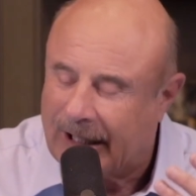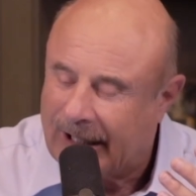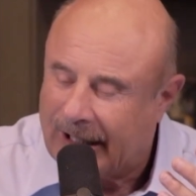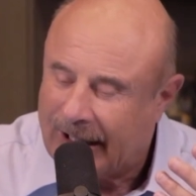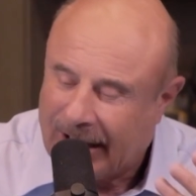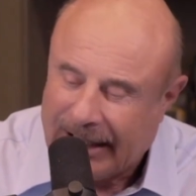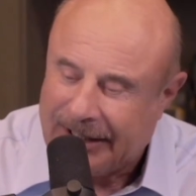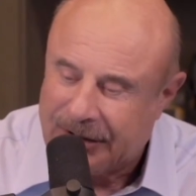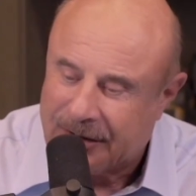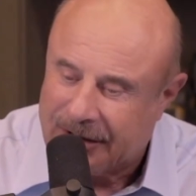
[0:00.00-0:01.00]
a
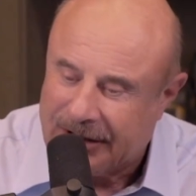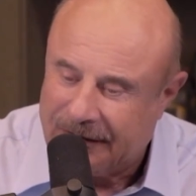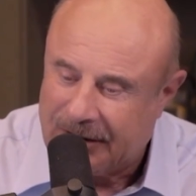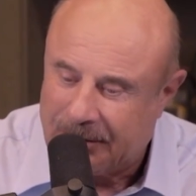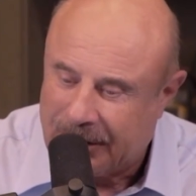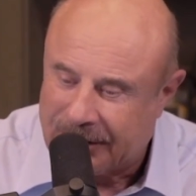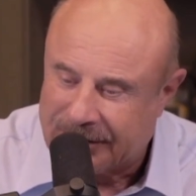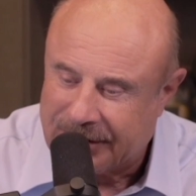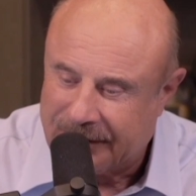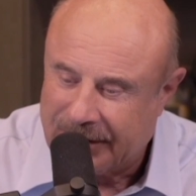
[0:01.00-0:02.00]
high degree of
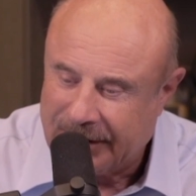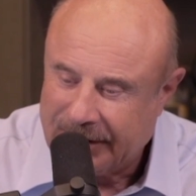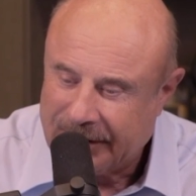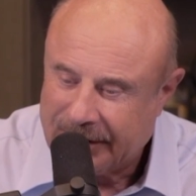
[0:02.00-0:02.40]
impulsivity,